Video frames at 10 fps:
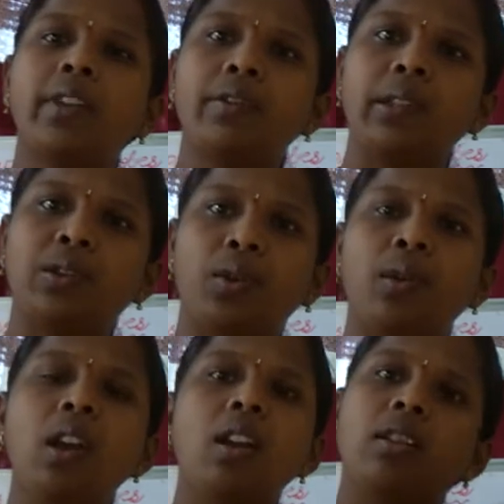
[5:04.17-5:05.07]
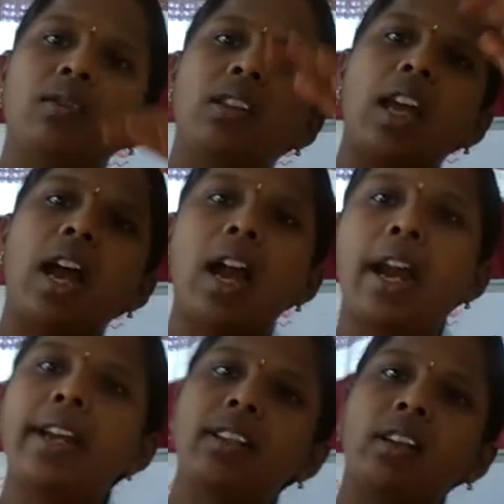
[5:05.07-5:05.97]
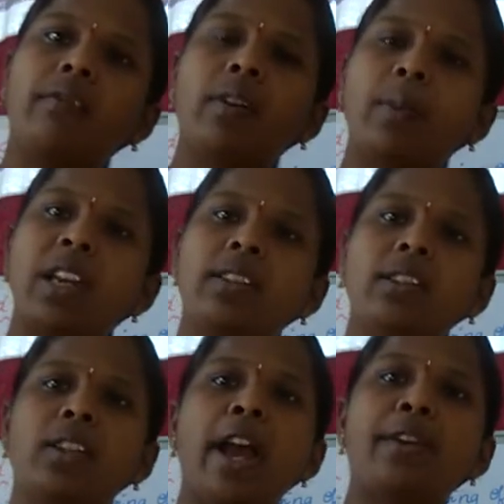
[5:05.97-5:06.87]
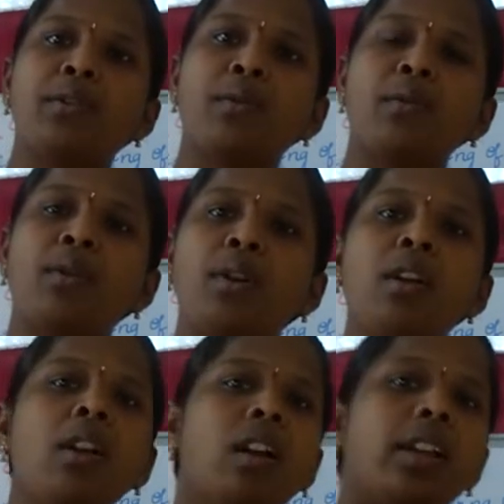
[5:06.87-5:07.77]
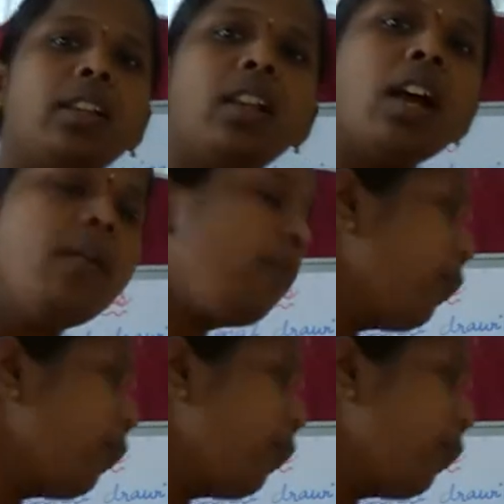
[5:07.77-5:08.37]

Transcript: it will show? So the heights of the places are shown in the